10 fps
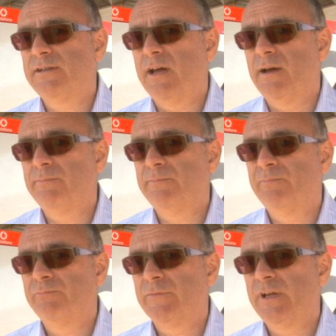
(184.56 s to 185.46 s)

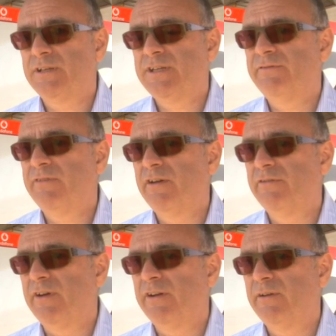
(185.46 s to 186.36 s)
Team
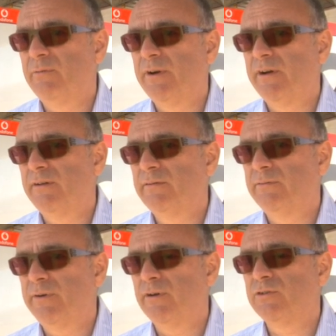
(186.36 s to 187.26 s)
Vodafone, that
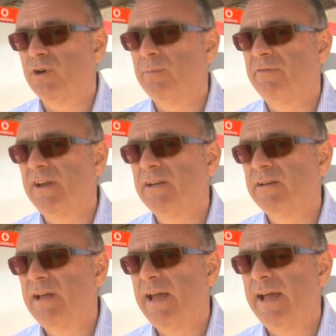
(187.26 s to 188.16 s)
we're on top of it.
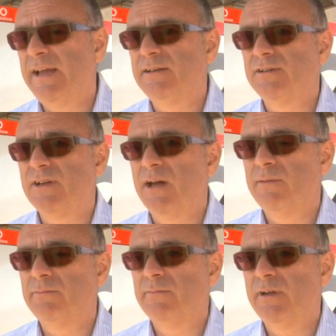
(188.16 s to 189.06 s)
And
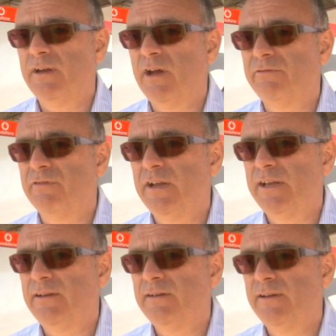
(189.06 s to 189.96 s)

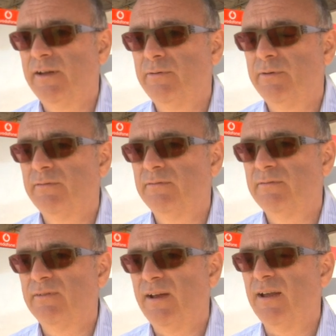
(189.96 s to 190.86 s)
hopefully,
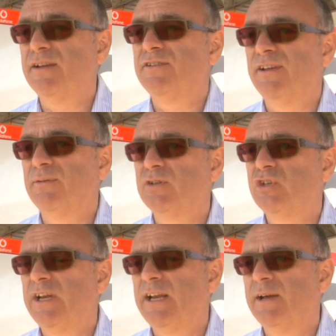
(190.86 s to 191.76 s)
I'd like to think we're
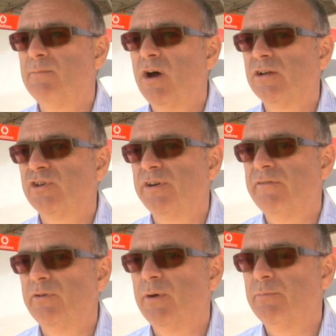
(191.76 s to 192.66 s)
stealing a march on
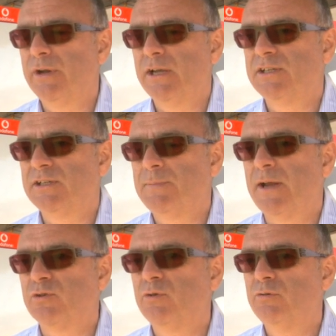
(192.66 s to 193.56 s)
everyone, but I
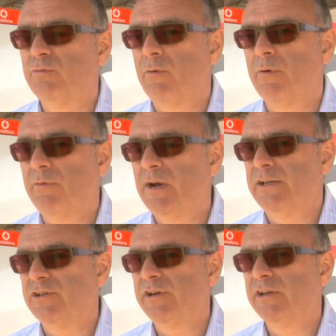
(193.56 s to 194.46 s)
suspect what we're
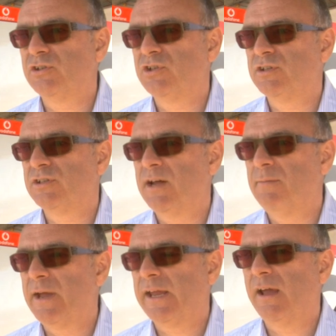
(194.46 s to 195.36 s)
really doing is just
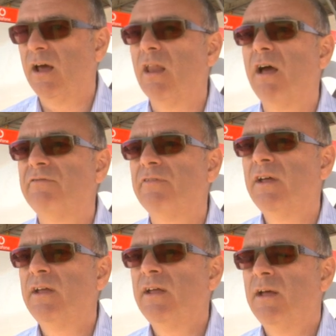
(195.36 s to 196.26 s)
making our life
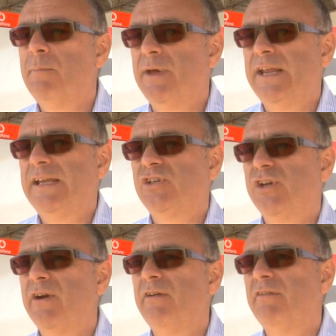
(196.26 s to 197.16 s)
a bit
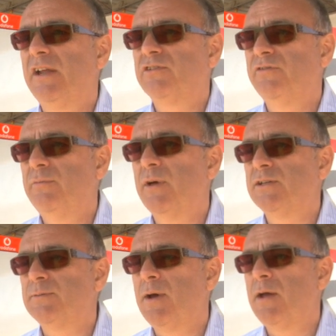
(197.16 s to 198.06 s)
easier over the next few
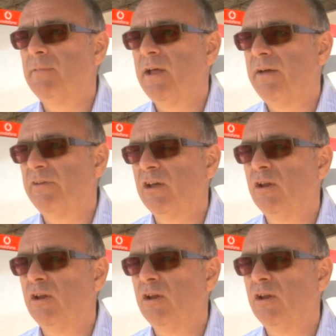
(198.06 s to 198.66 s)
months by having a